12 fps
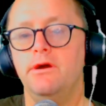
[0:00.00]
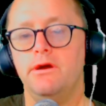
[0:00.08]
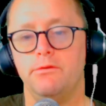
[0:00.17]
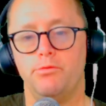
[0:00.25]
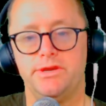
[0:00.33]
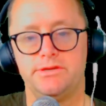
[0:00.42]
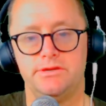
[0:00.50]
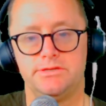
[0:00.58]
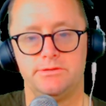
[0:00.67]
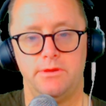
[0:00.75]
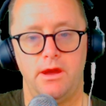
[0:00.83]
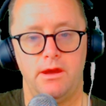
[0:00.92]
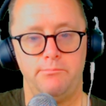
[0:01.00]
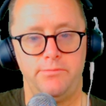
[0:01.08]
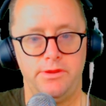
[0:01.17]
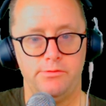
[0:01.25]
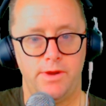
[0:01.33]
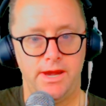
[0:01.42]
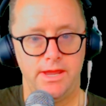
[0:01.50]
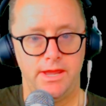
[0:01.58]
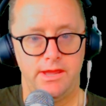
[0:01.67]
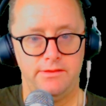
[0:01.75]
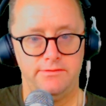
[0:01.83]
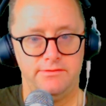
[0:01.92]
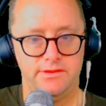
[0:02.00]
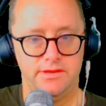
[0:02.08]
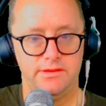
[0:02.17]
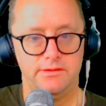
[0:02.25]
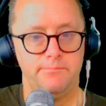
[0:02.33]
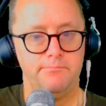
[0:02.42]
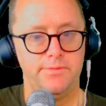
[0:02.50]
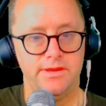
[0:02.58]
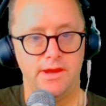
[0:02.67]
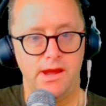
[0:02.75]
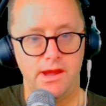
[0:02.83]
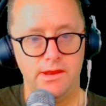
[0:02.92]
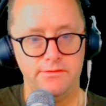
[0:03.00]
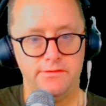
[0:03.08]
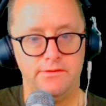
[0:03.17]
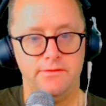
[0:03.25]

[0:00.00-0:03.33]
which is BYND, Beyond.